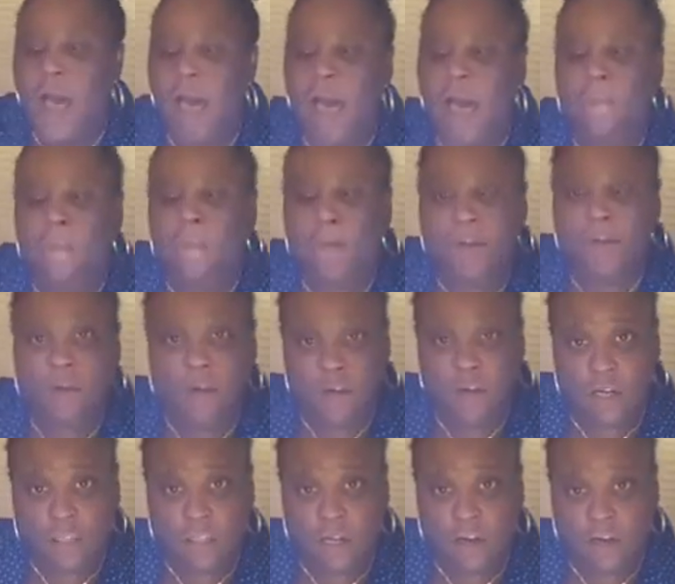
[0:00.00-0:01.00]
I
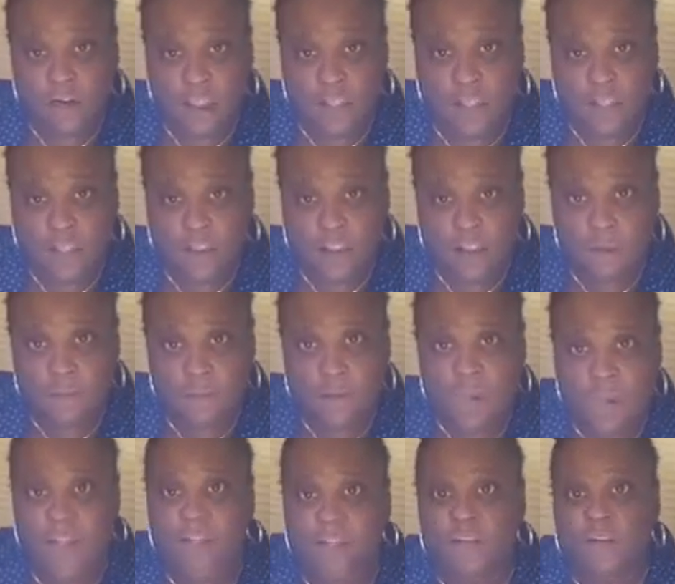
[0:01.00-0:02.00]
cook the greens a little
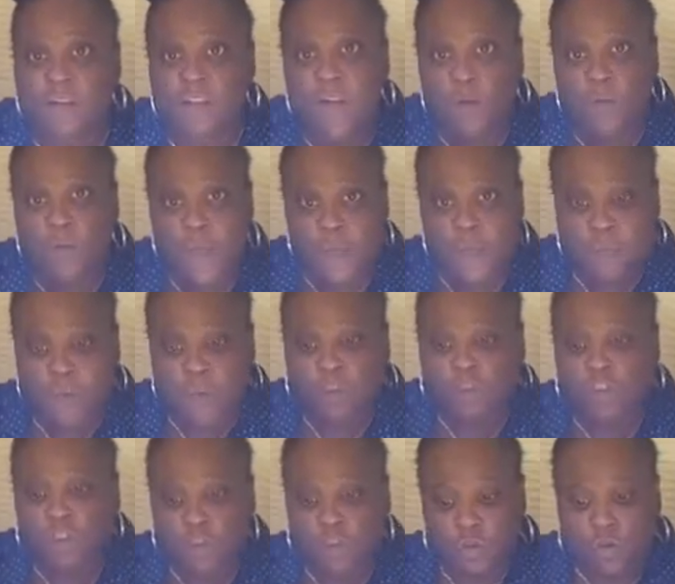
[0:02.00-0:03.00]
bit so that way the
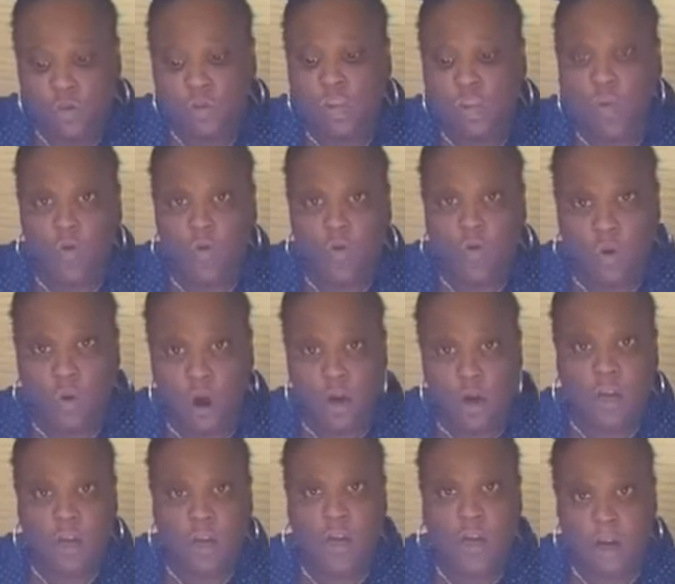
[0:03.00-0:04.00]
juice or the water
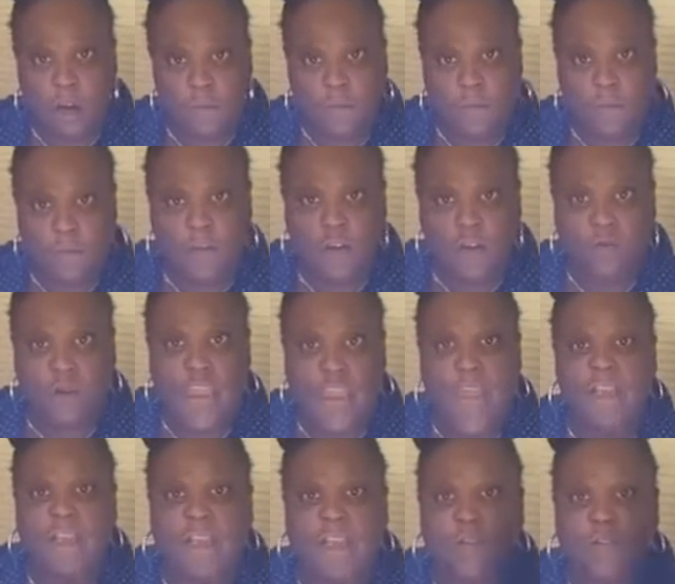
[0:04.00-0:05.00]
can come from the greens.